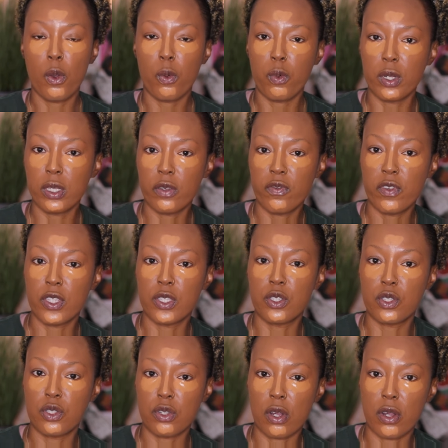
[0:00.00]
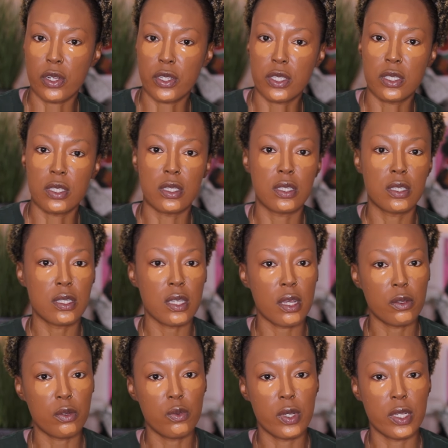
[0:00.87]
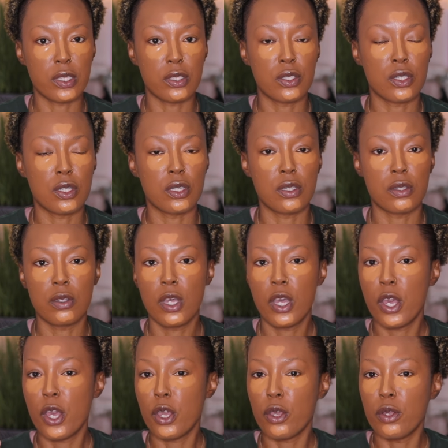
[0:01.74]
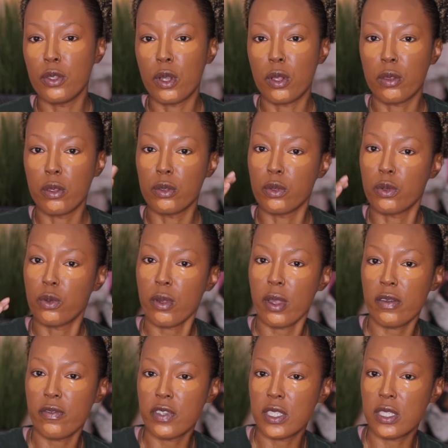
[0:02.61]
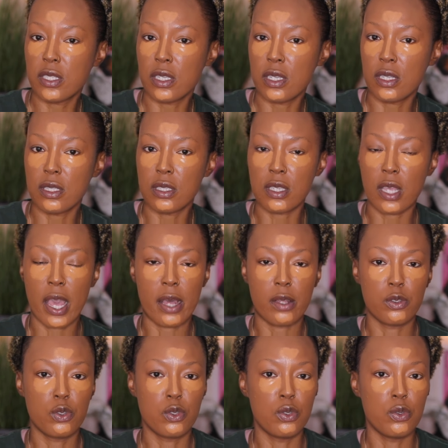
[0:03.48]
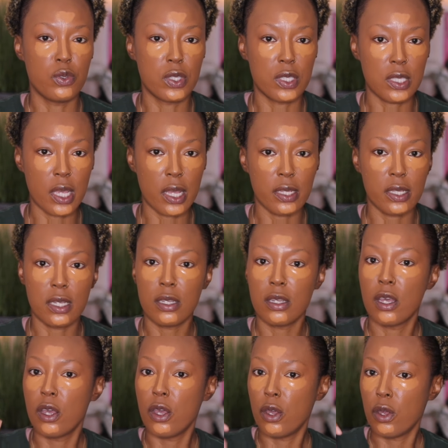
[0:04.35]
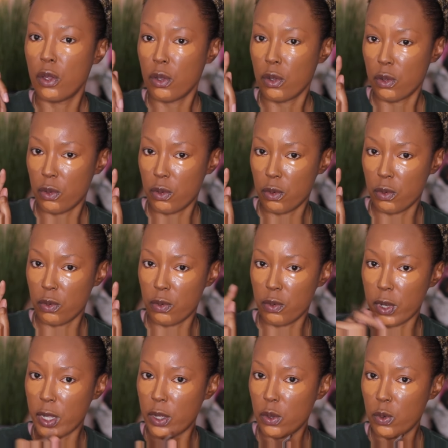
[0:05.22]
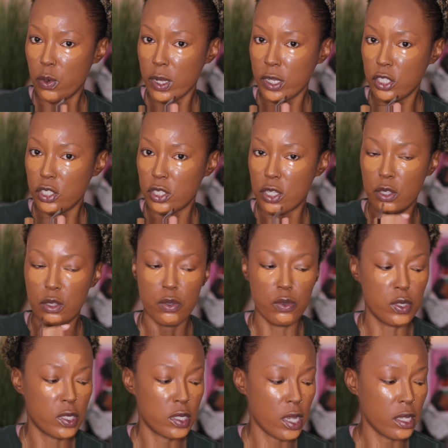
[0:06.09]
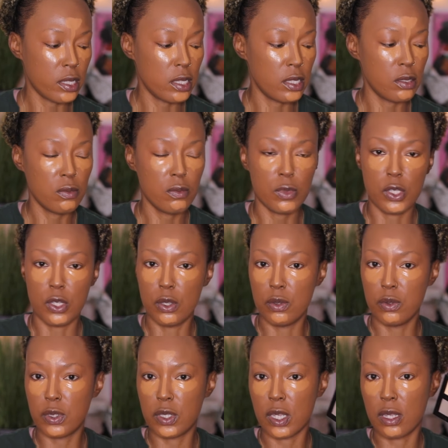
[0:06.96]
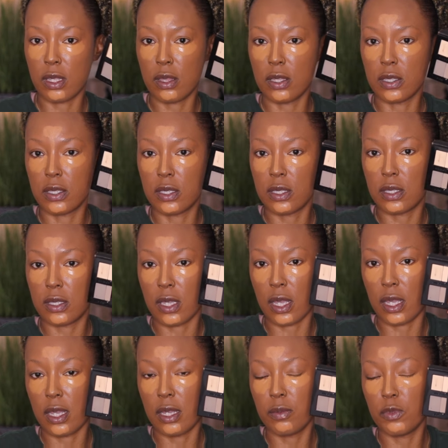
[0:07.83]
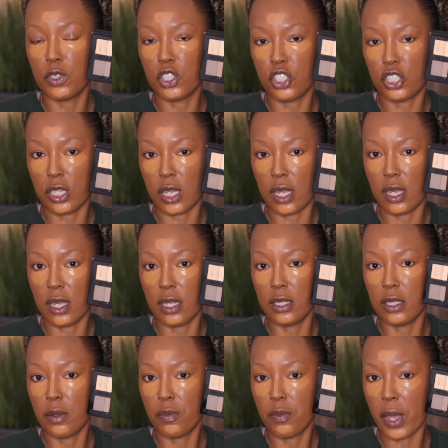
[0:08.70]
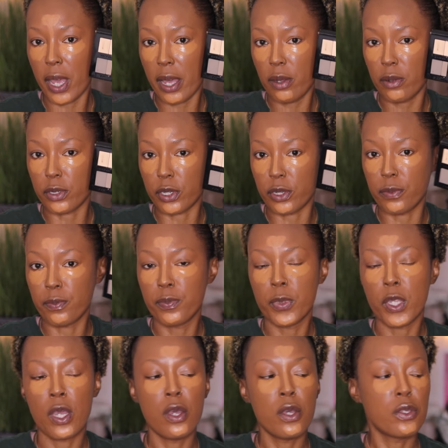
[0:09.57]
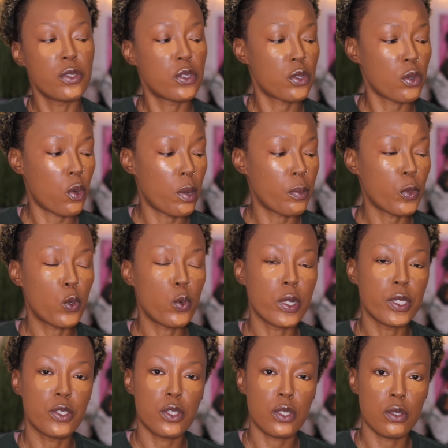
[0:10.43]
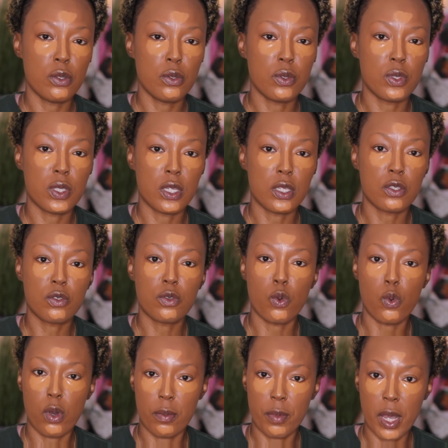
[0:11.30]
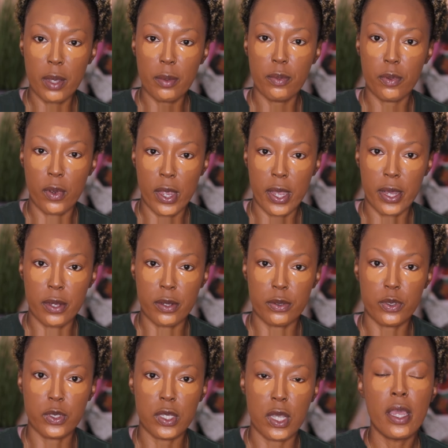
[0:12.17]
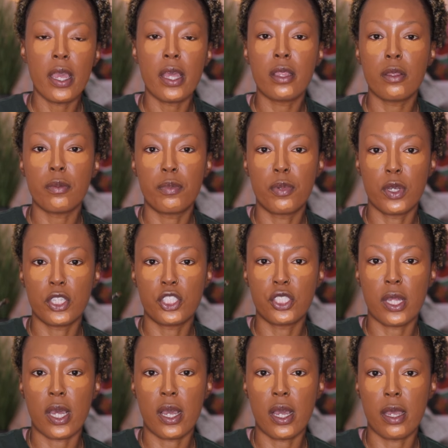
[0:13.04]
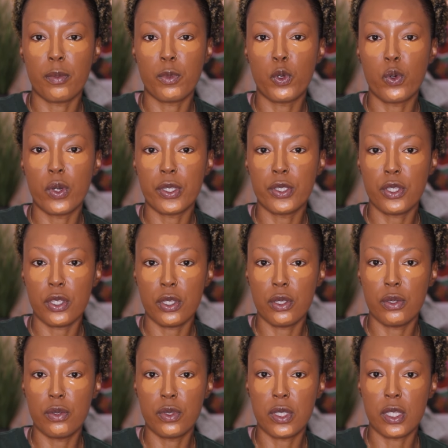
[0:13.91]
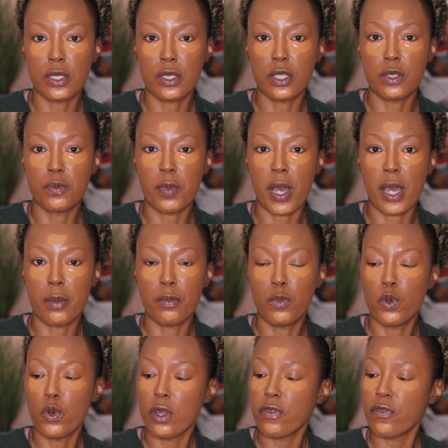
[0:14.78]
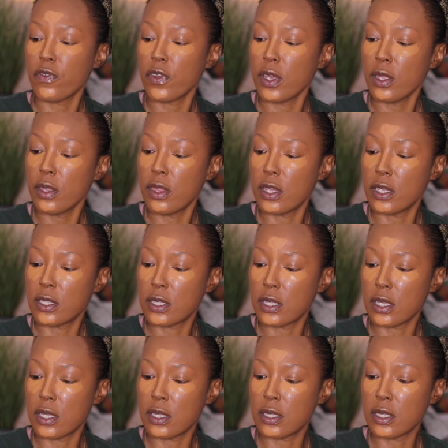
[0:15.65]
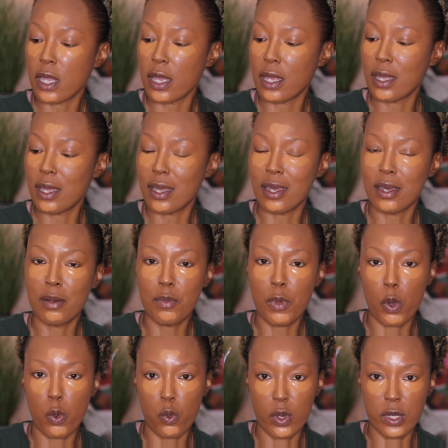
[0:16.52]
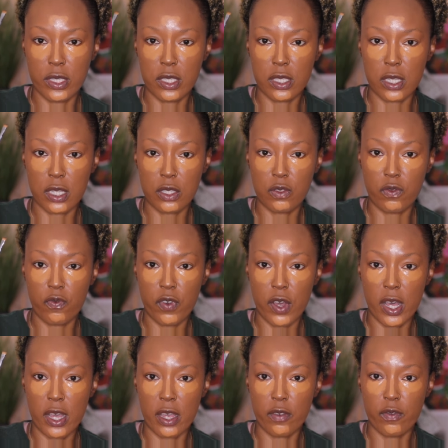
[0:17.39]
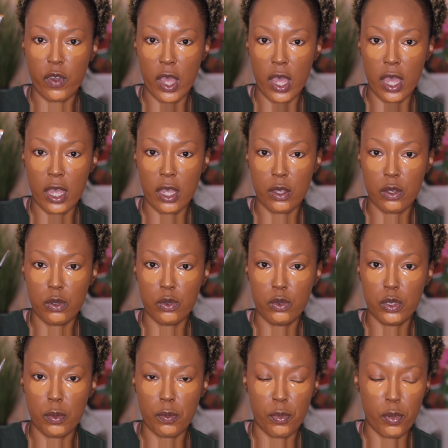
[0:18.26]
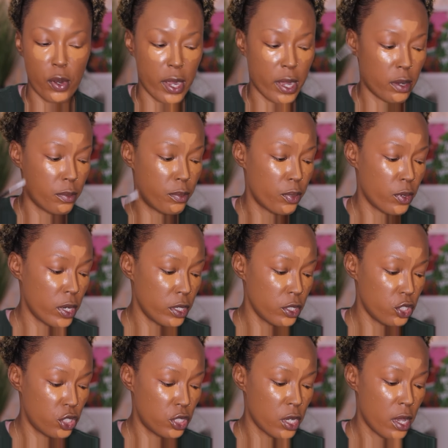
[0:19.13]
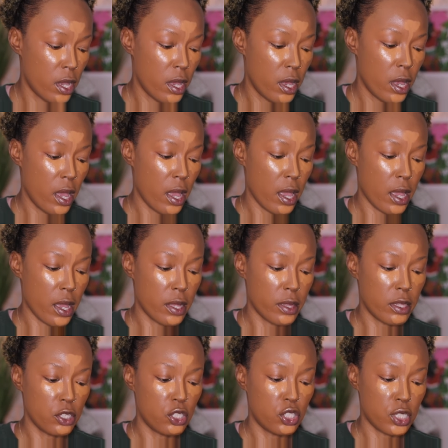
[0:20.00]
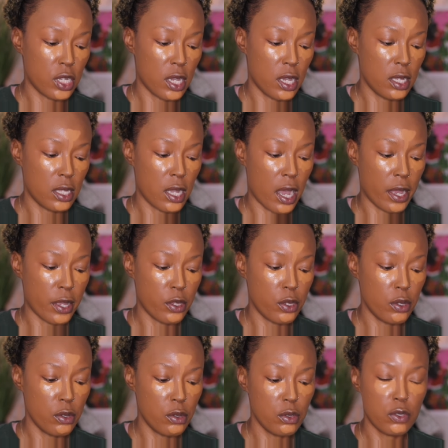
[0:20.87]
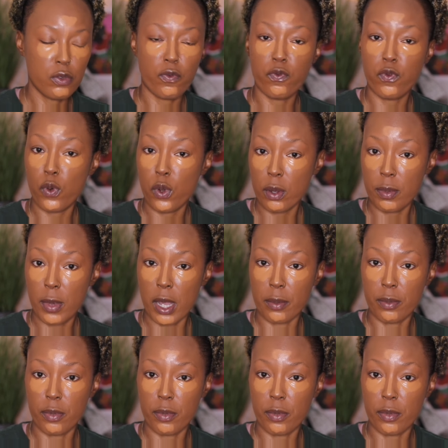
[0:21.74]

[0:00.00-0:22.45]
what if it starts to settle into you know, little crevices? How do you set it? Great question. You set it using the same shade powder. So I'm going to use this on my brows and the brush that I'm going to use, this is by Morphe. This is a M165 angled brow brush and the shade I use for my